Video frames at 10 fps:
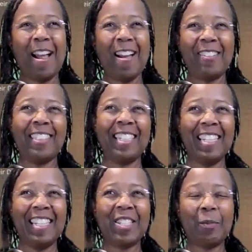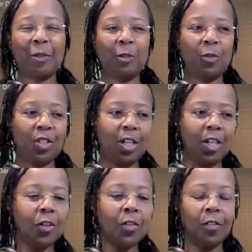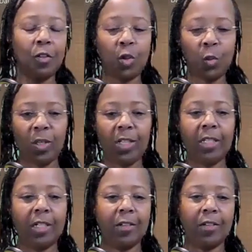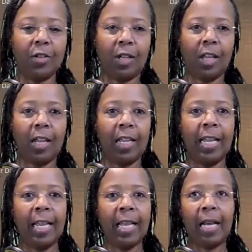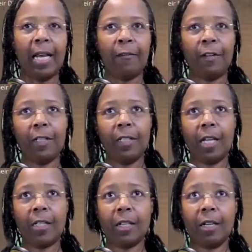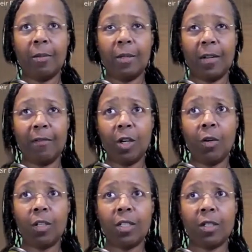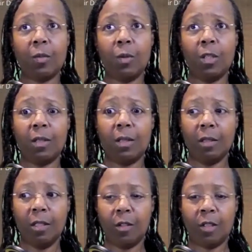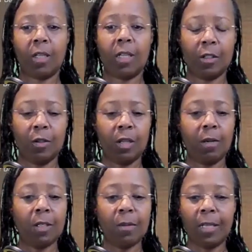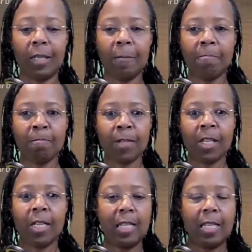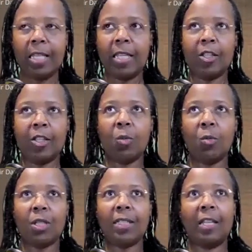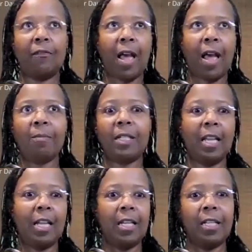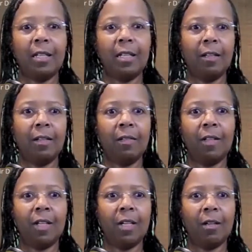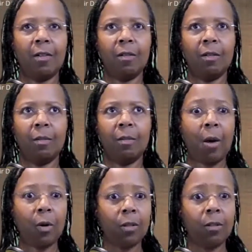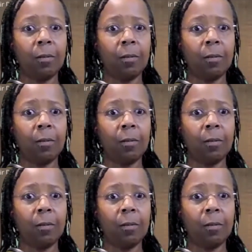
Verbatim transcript: about someone who's younger than the tween years okay i feel a lot of times and i've noticed with you know the clients who come to me th- it's almost like they've abdicated their power